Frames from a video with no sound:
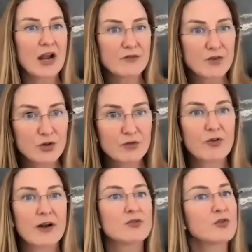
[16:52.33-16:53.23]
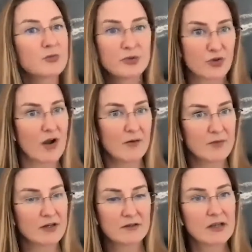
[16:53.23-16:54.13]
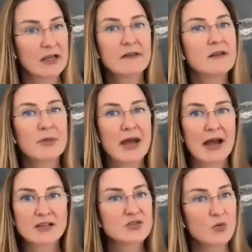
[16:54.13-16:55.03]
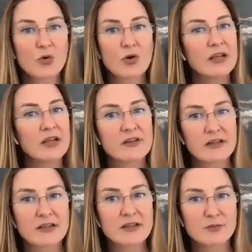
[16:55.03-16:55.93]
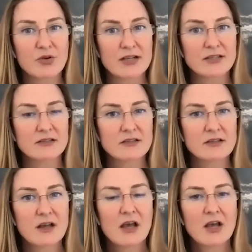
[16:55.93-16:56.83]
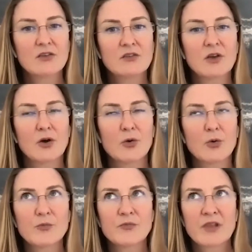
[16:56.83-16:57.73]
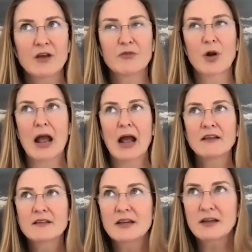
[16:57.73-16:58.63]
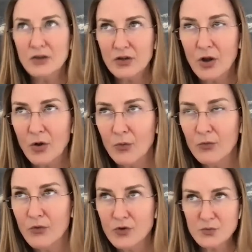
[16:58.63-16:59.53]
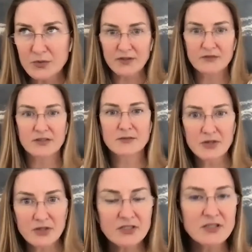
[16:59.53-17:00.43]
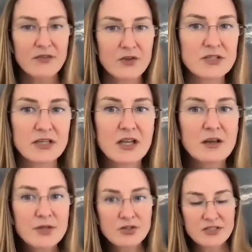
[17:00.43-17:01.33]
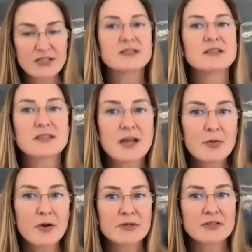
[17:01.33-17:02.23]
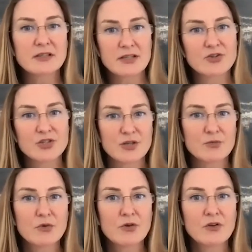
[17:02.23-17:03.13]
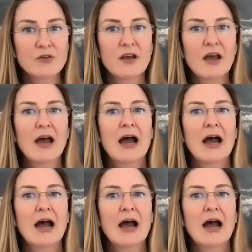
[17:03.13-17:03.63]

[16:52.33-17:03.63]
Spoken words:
kind of your friend group trauma in the past or even in the present. So if we're asking, those with lived experience and those in communities to step up into leadership roles,